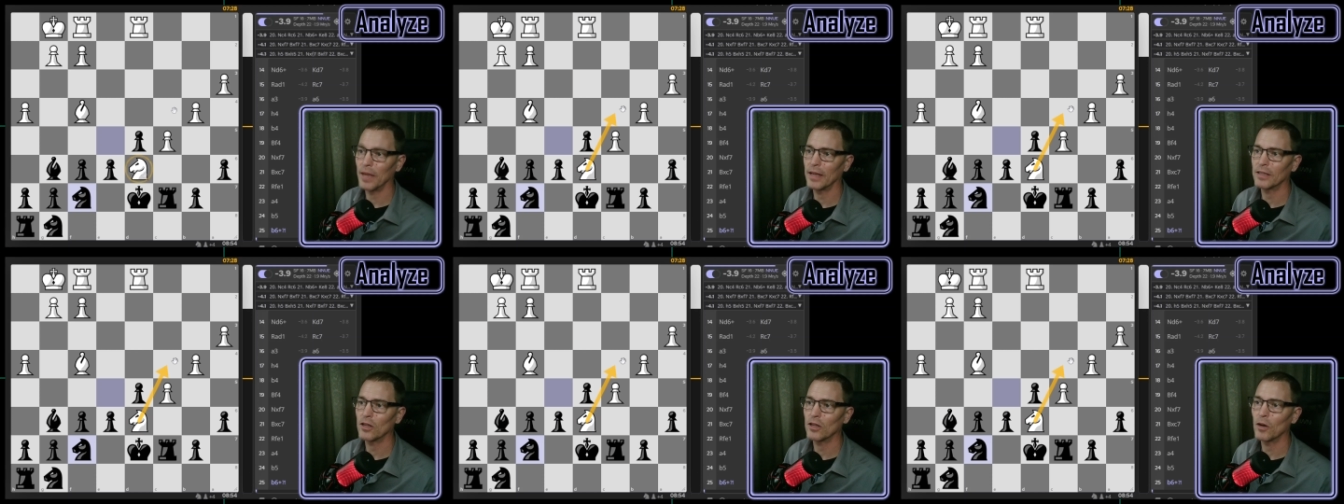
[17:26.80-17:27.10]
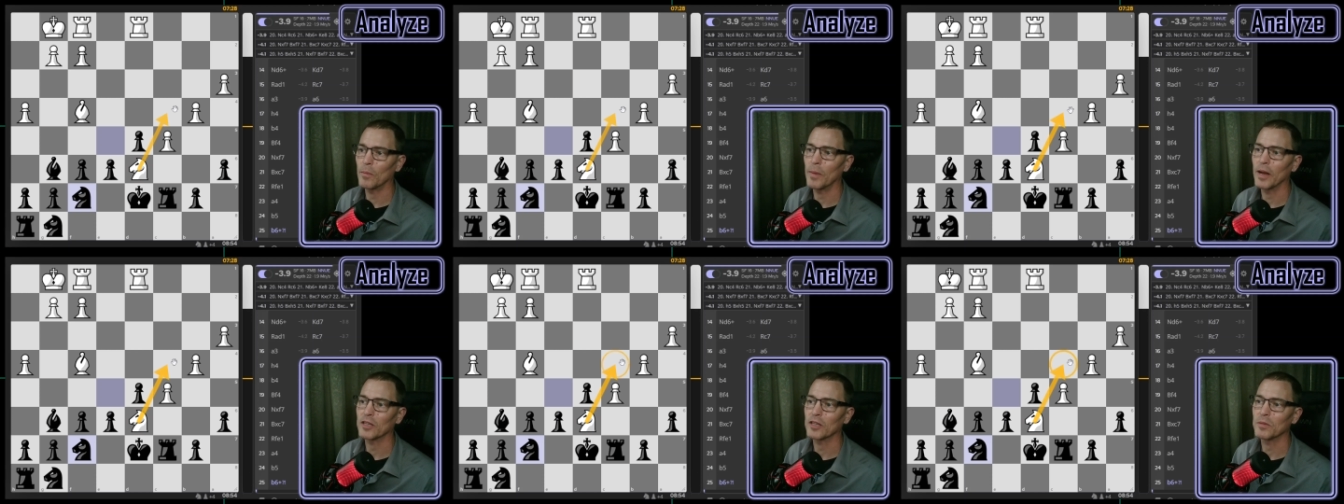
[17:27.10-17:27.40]
it's
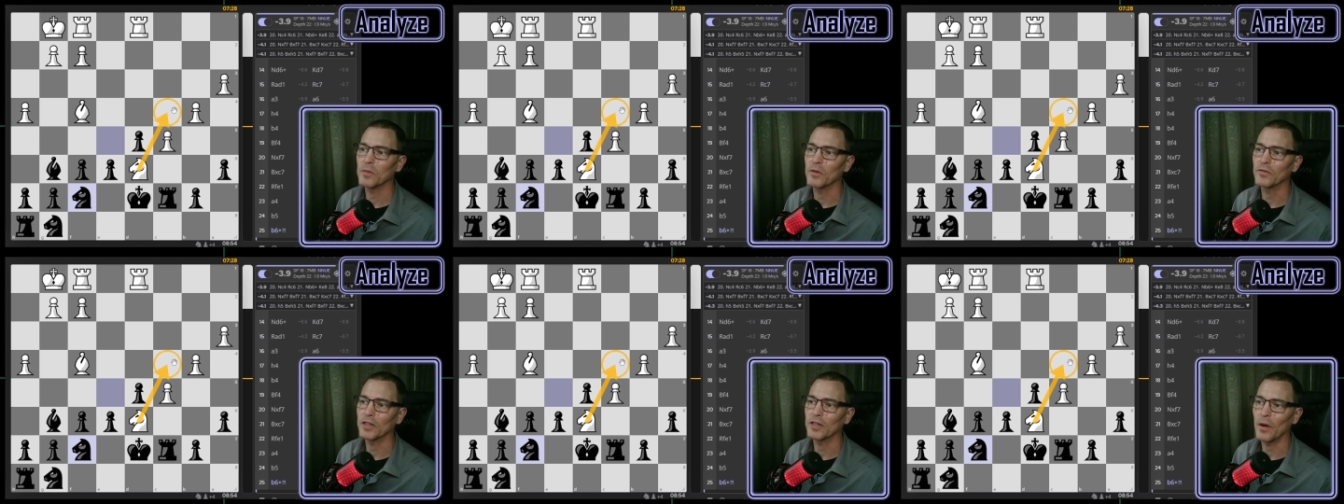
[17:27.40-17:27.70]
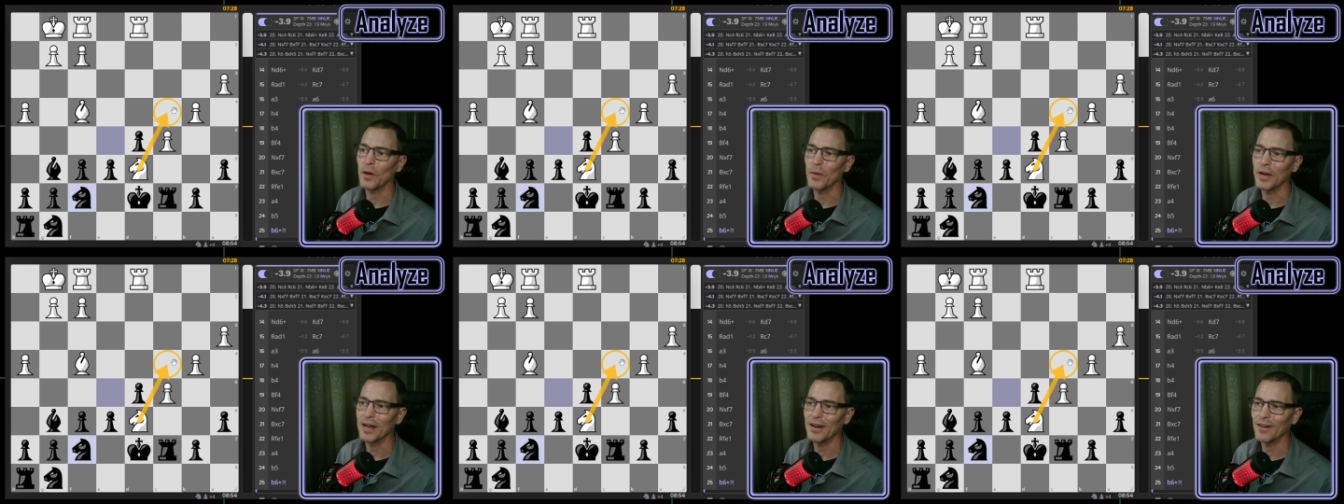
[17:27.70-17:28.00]
their best move to
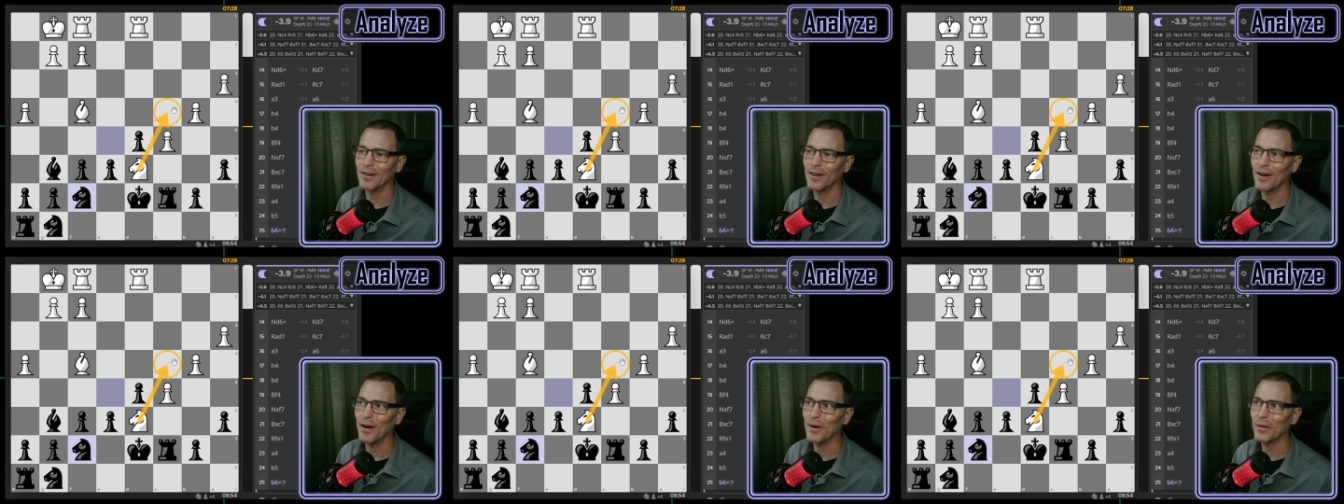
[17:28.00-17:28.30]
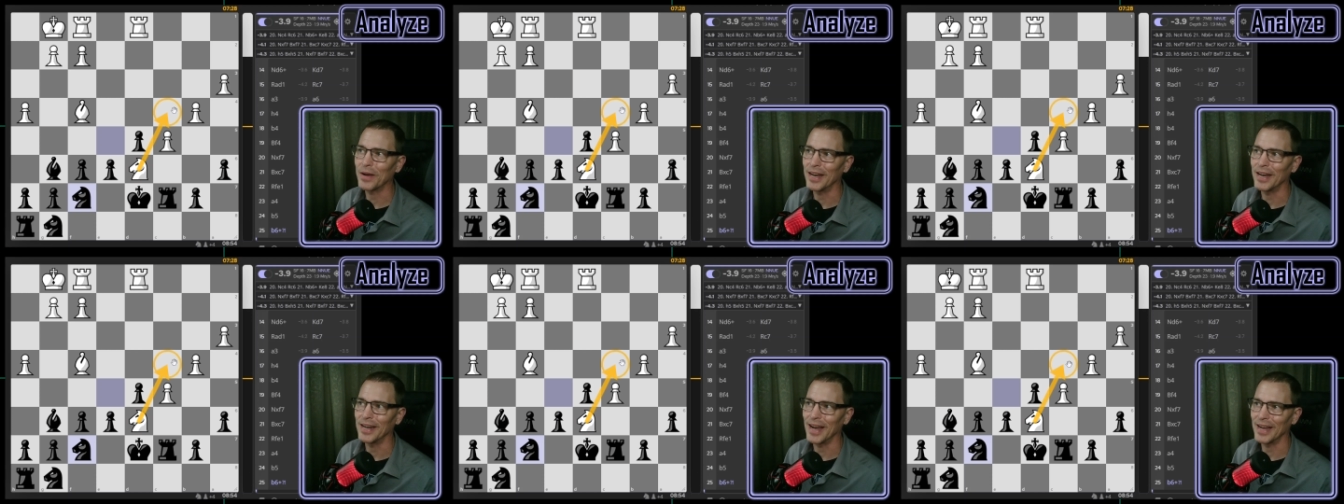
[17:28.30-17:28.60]
go here. Okay,